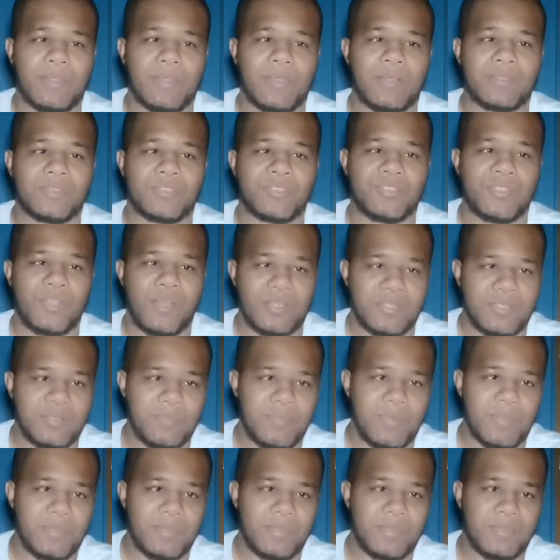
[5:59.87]
the
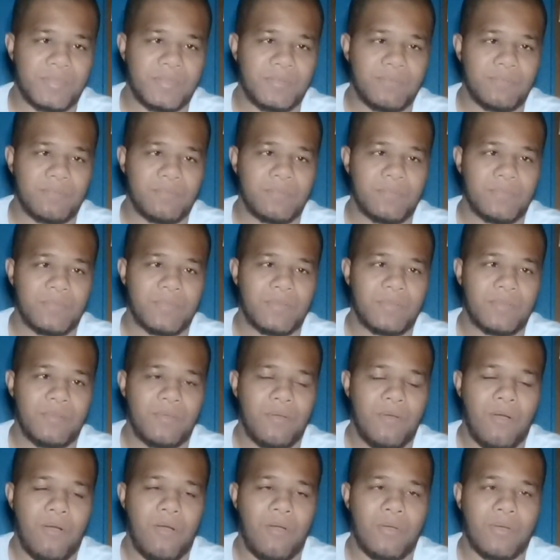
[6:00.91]
adjustments
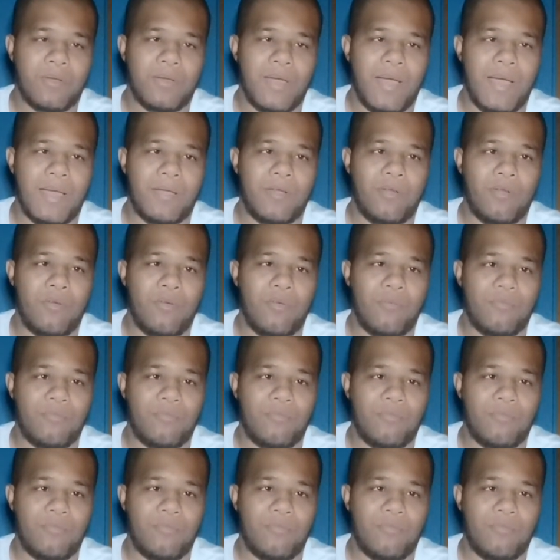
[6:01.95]
on Kai Carl